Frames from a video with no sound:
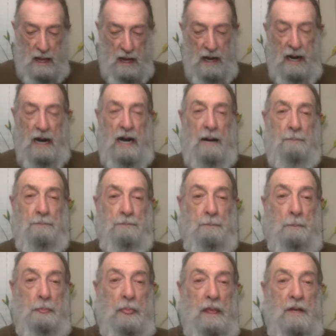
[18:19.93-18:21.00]
Um,
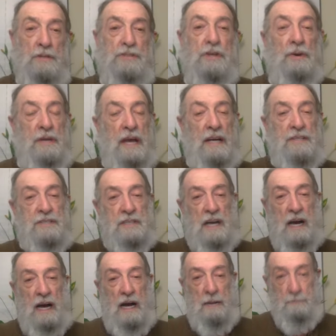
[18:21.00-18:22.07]
so yes,
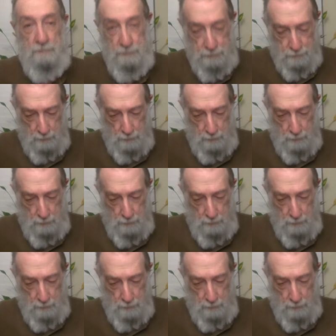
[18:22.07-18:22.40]
um,